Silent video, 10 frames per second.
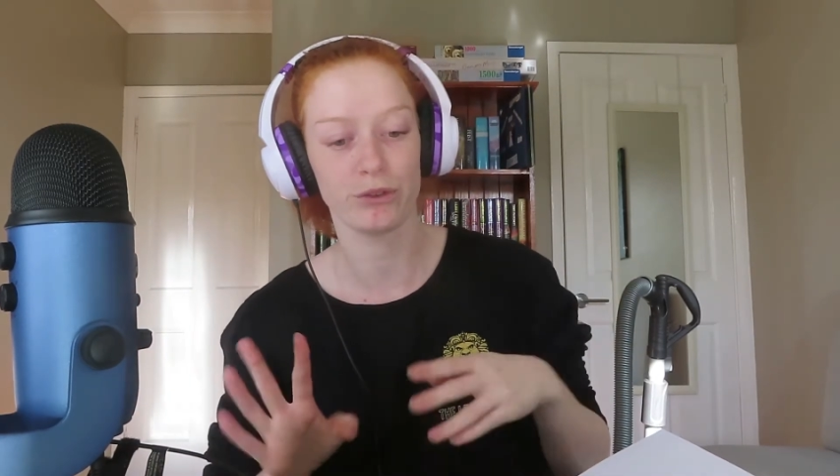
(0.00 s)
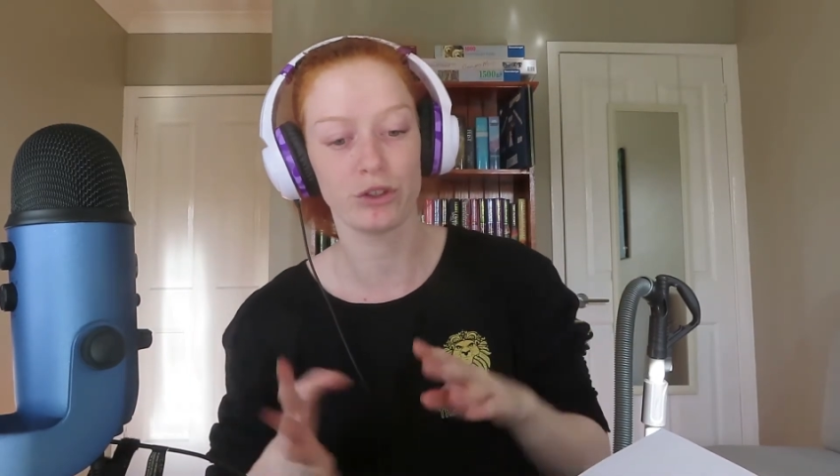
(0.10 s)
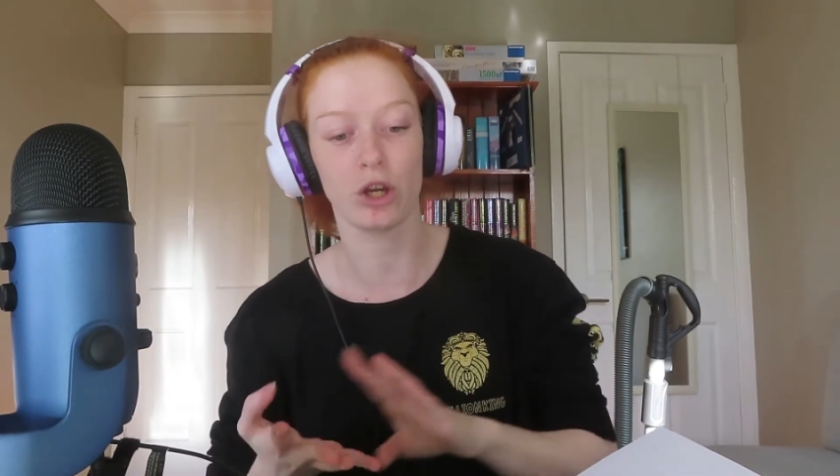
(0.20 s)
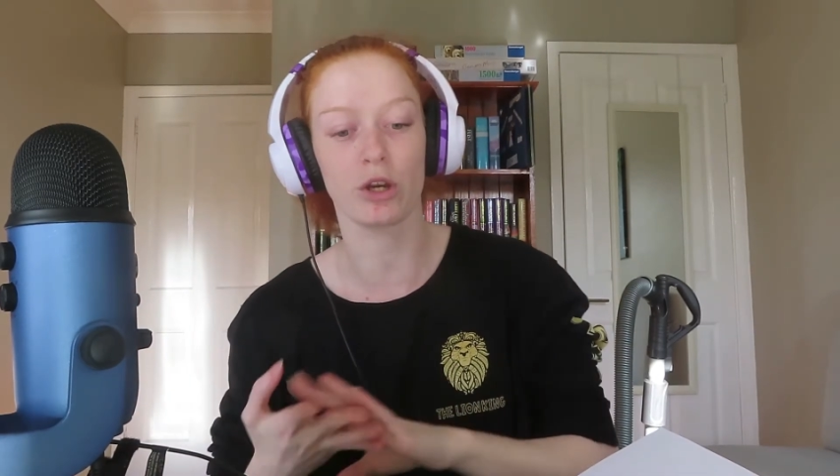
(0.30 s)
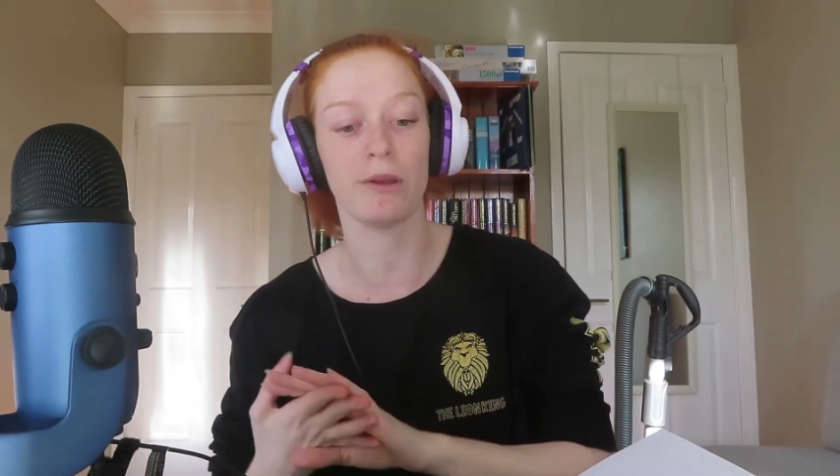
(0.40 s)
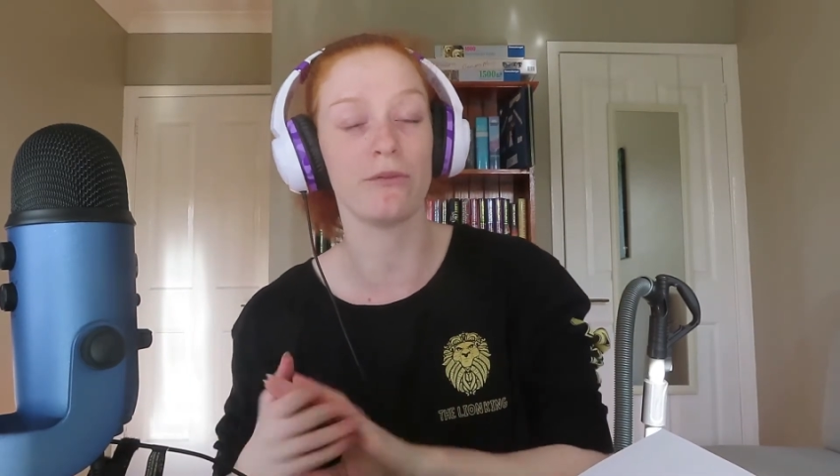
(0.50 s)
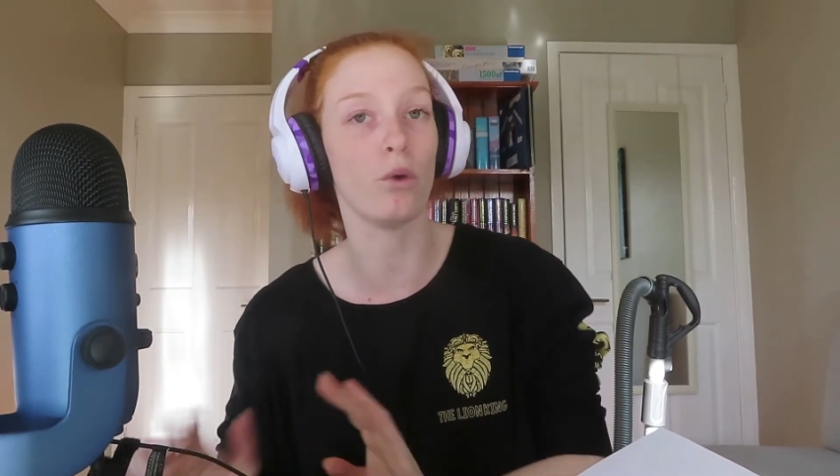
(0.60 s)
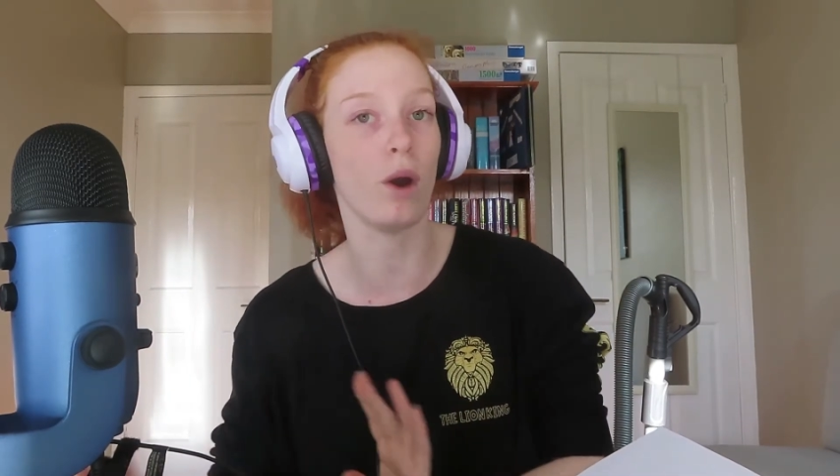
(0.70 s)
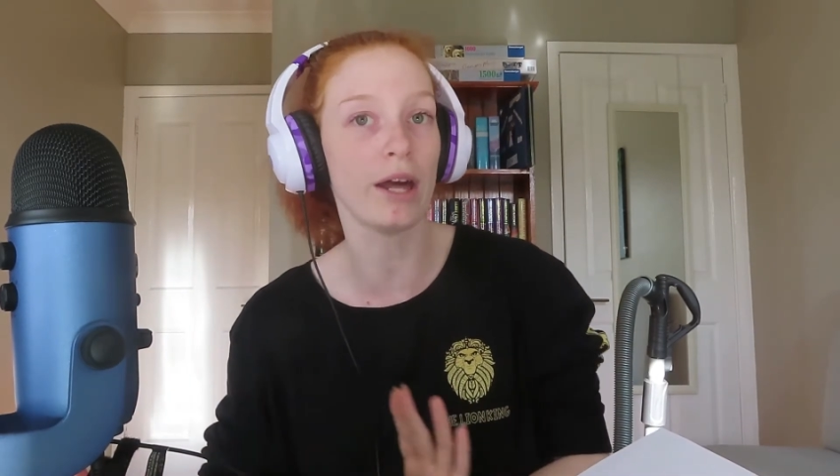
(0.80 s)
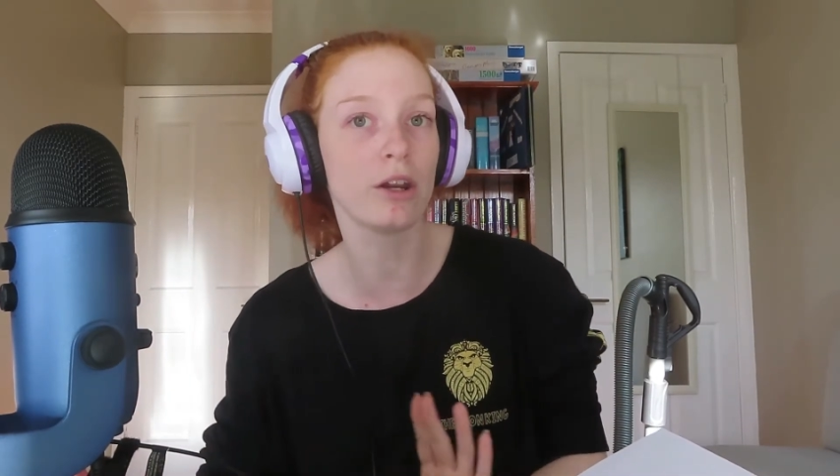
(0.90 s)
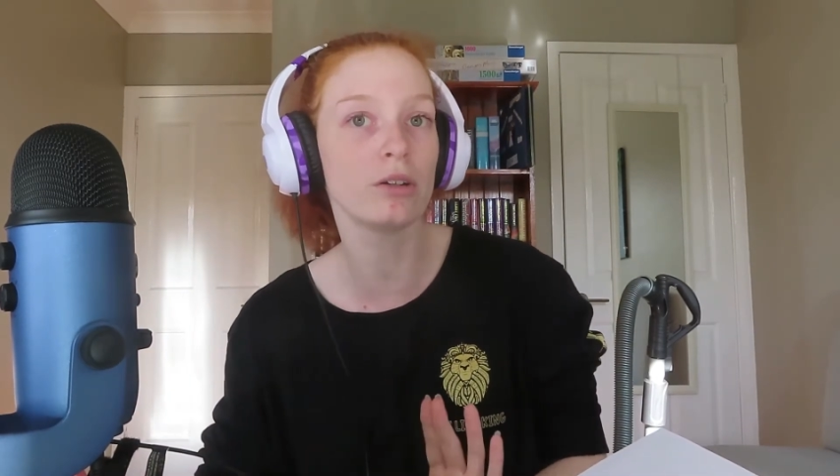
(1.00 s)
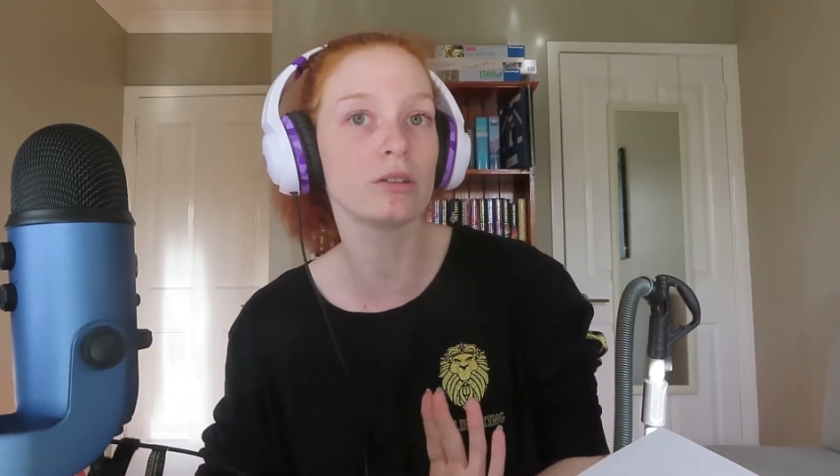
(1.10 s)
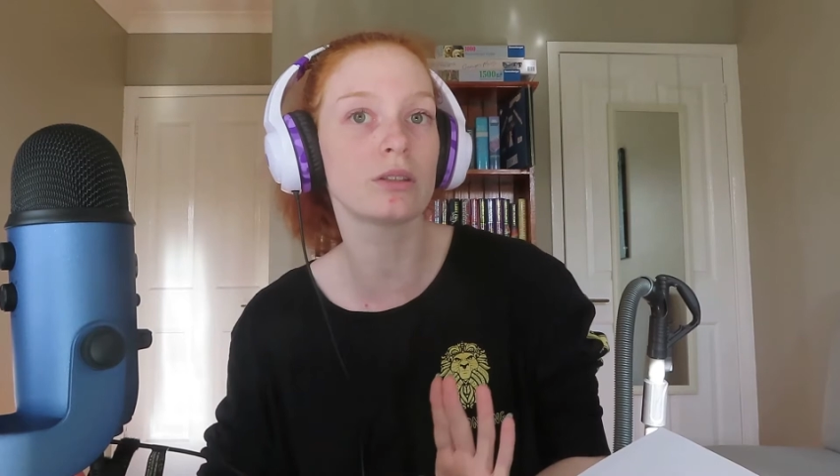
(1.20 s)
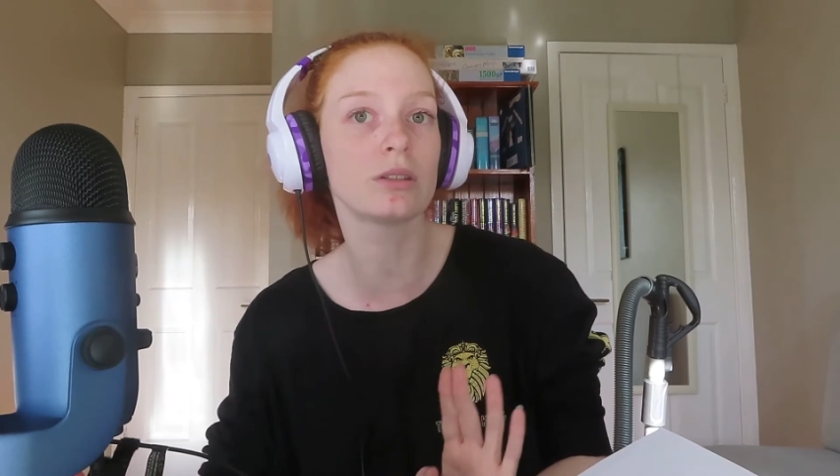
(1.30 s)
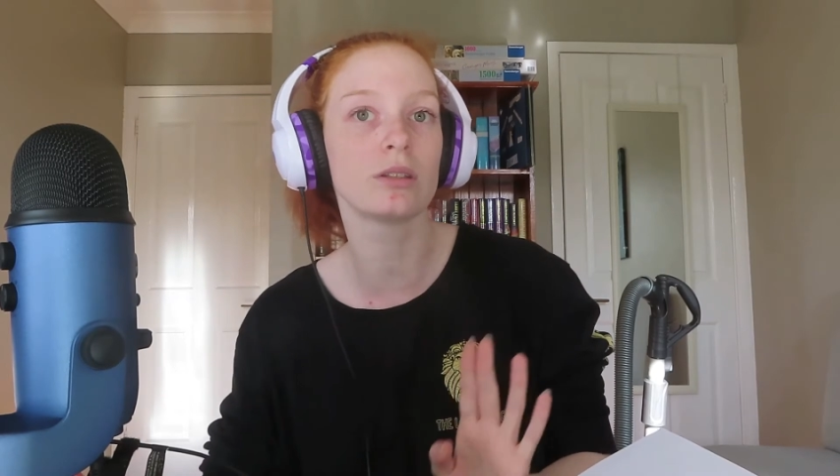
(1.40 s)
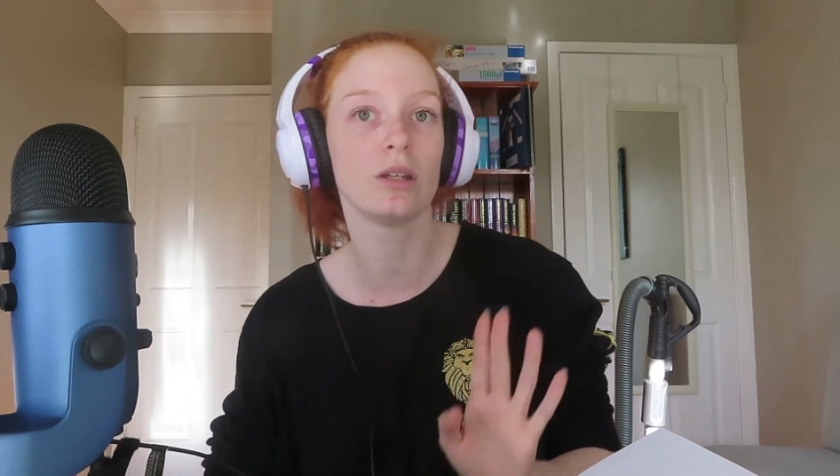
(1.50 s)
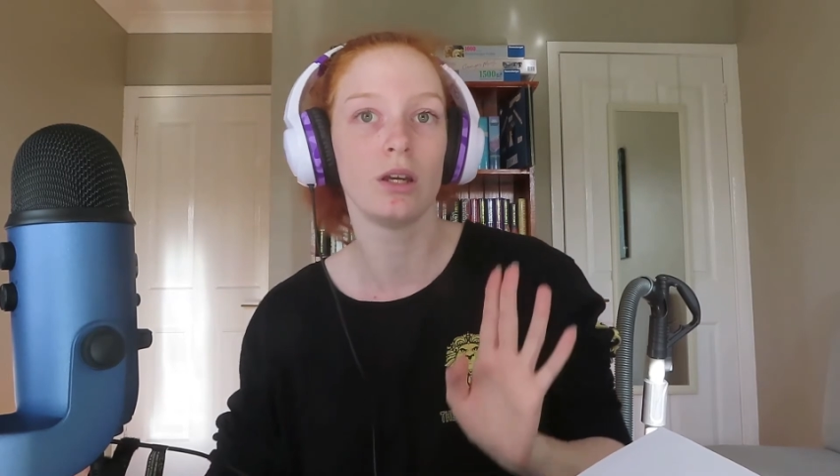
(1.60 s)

So that could be 4 adults,